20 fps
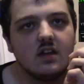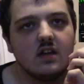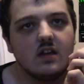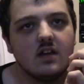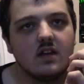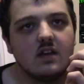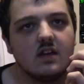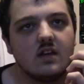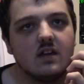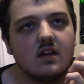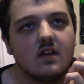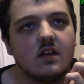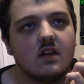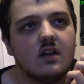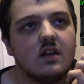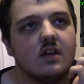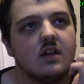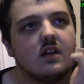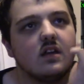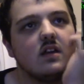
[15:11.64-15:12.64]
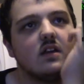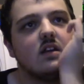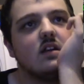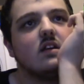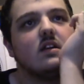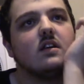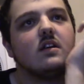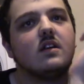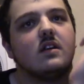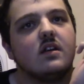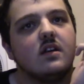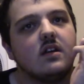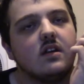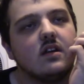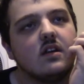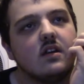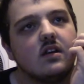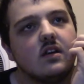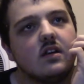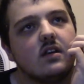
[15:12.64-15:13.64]

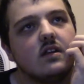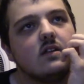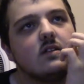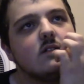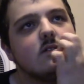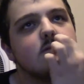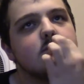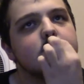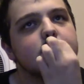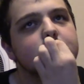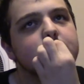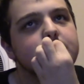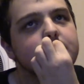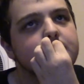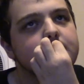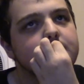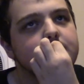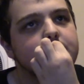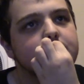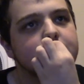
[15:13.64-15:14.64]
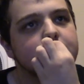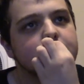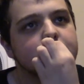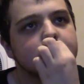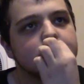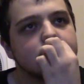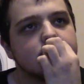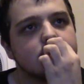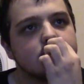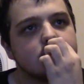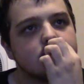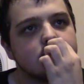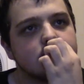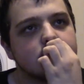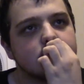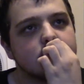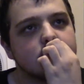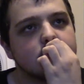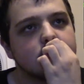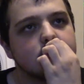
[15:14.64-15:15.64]

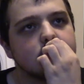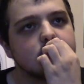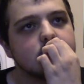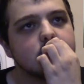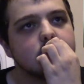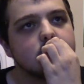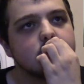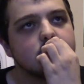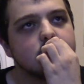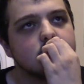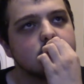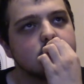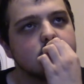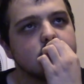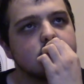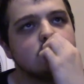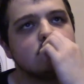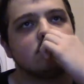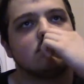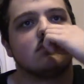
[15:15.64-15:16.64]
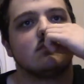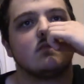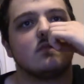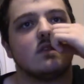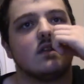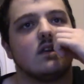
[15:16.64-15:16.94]
(no one is talking)